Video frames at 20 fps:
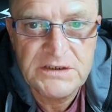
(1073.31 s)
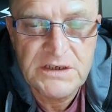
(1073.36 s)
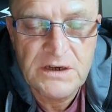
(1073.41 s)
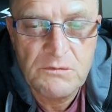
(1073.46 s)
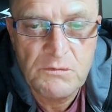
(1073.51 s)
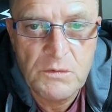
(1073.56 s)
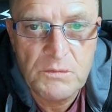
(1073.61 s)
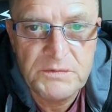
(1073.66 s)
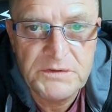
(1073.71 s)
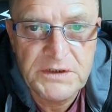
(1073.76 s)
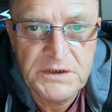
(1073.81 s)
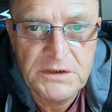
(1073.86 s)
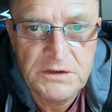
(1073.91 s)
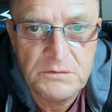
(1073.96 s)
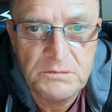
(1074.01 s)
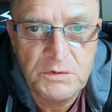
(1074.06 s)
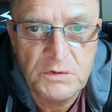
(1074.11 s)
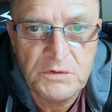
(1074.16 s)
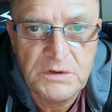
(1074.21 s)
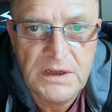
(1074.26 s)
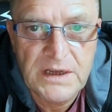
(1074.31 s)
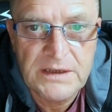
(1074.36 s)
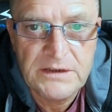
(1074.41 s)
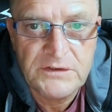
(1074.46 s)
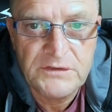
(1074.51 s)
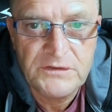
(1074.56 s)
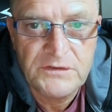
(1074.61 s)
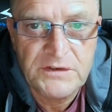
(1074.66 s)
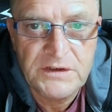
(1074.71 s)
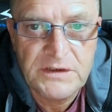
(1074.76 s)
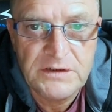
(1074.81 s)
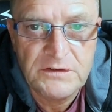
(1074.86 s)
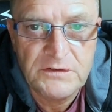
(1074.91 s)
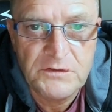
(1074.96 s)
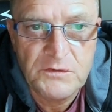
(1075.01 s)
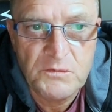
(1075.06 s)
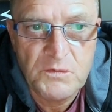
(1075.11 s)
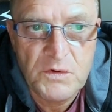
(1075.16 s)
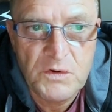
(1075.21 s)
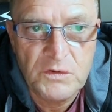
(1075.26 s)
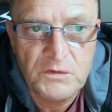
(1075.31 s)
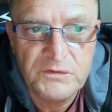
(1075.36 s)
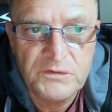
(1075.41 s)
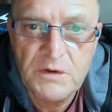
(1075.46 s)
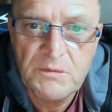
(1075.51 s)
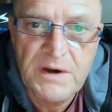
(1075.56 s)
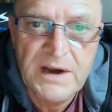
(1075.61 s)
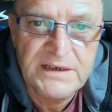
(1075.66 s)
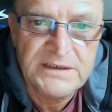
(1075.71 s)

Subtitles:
that one particular bloodline as the ill of the world. Now,